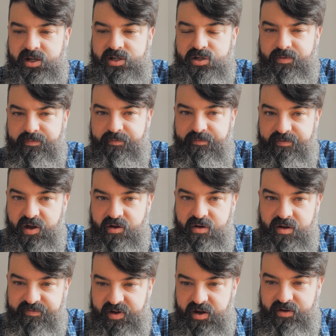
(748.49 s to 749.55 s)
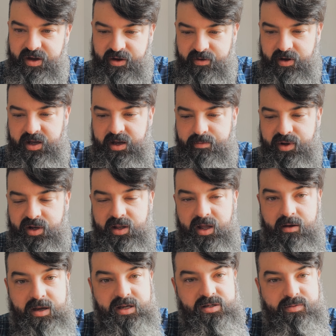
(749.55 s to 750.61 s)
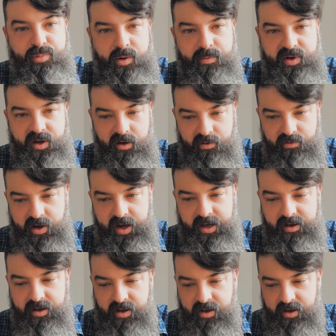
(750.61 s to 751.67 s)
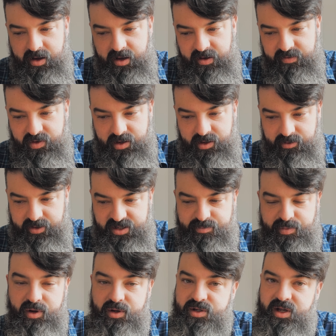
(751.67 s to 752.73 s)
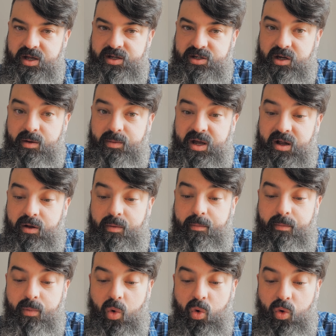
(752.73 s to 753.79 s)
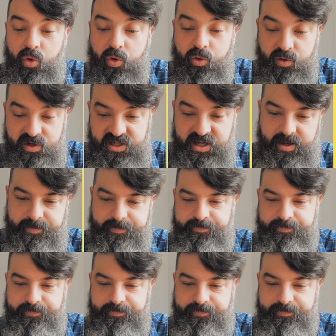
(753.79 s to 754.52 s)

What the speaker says: It's not very, very grainy, but there is prominent grain, and if you're underexposed, it's going to be a lot more grittier.